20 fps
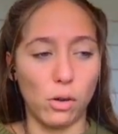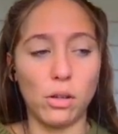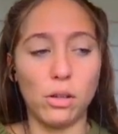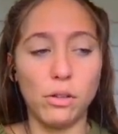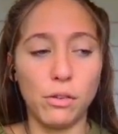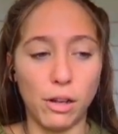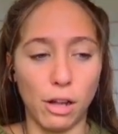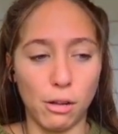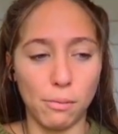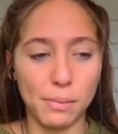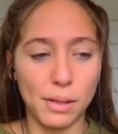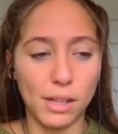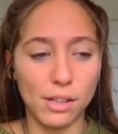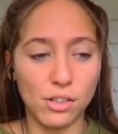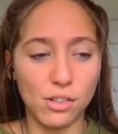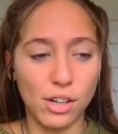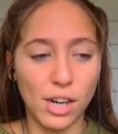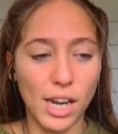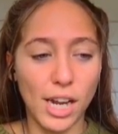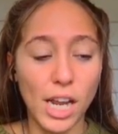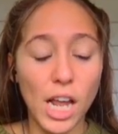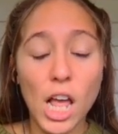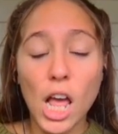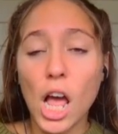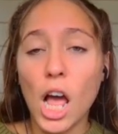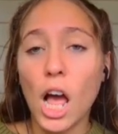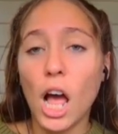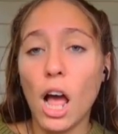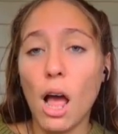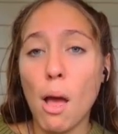who helped me yesterday.
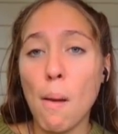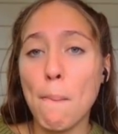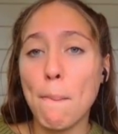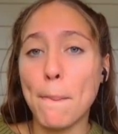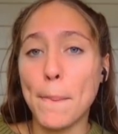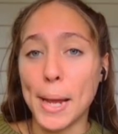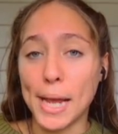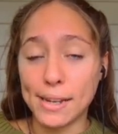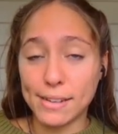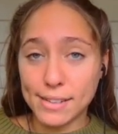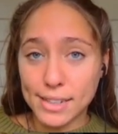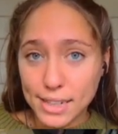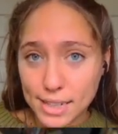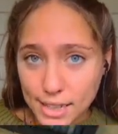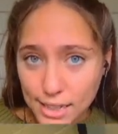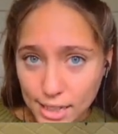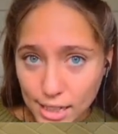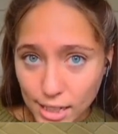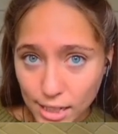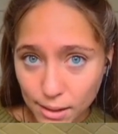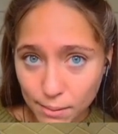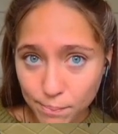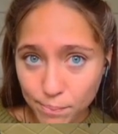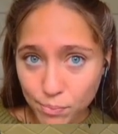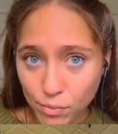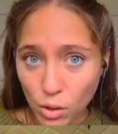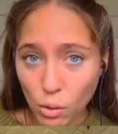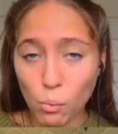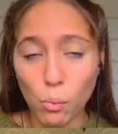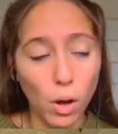Basically,
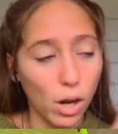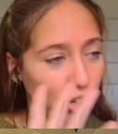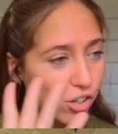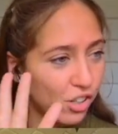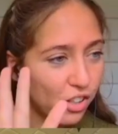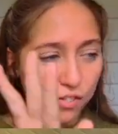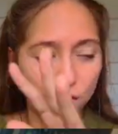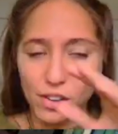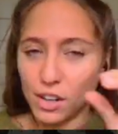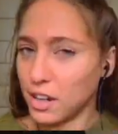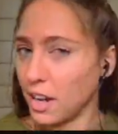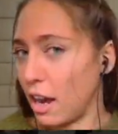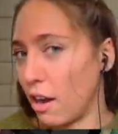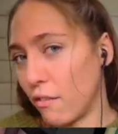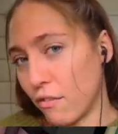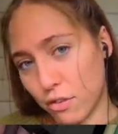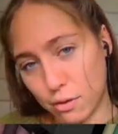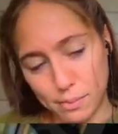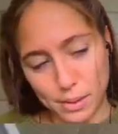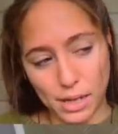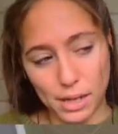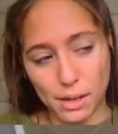watch the fuck out for me.